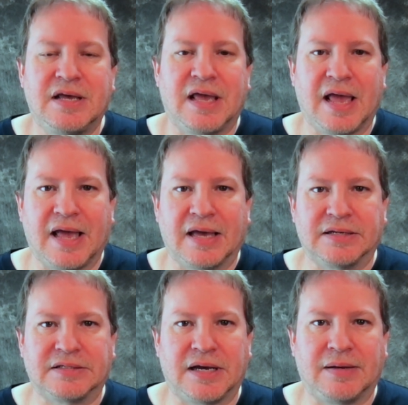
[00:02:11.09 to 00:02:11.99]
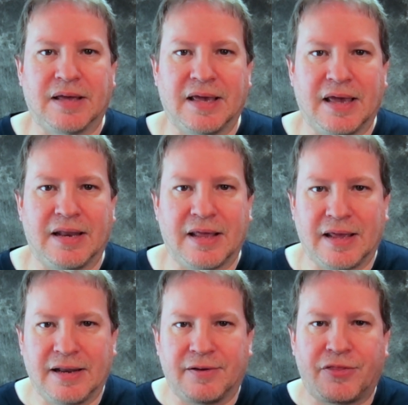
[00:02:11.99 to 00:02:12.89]
and
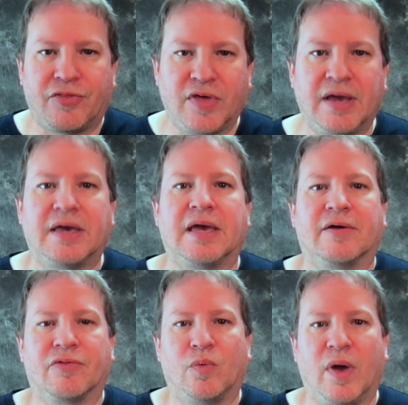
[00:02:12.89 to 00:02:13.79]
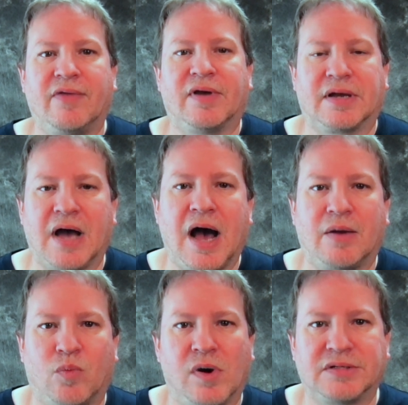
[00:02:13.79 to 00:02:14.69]
in thinking the way that
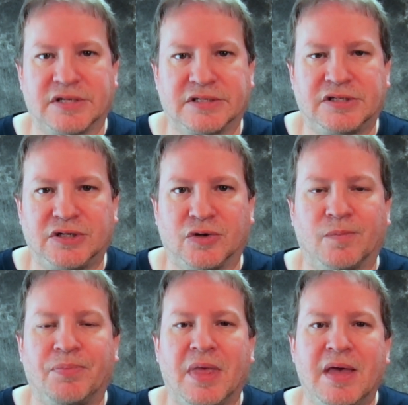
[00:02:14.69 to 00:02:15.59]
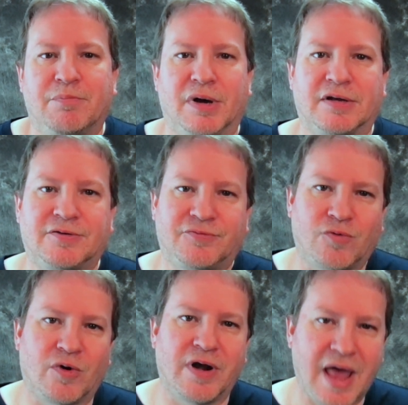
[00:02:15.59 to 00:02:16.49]
God wants us to. But
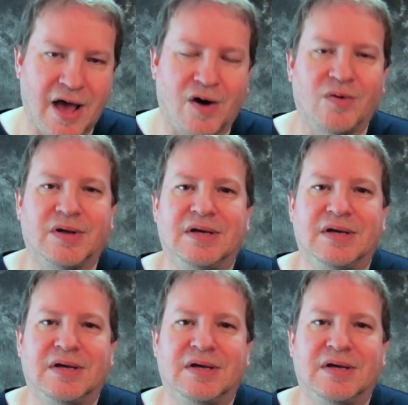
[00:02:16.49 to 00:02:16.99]
for now,